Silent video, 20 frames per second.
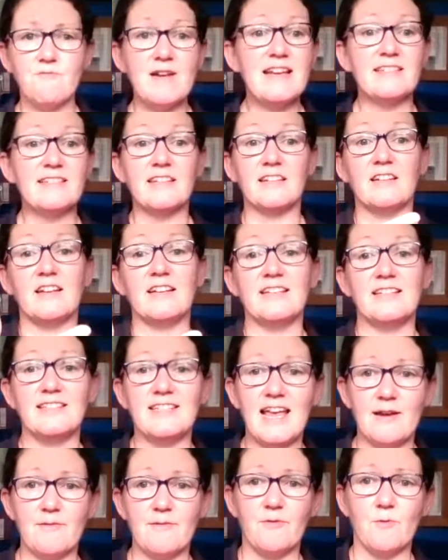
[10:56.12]
reason, like you
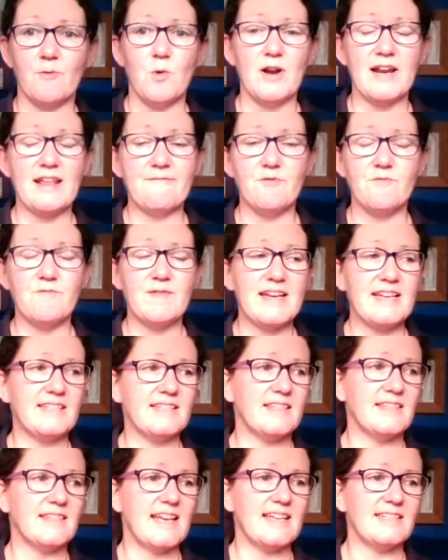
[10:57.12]
say, for whatever
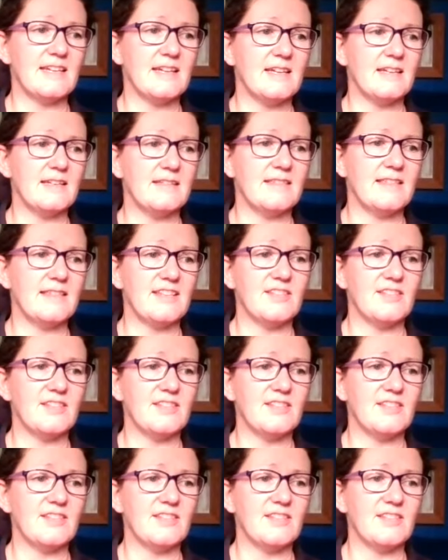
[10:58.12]
reason there's a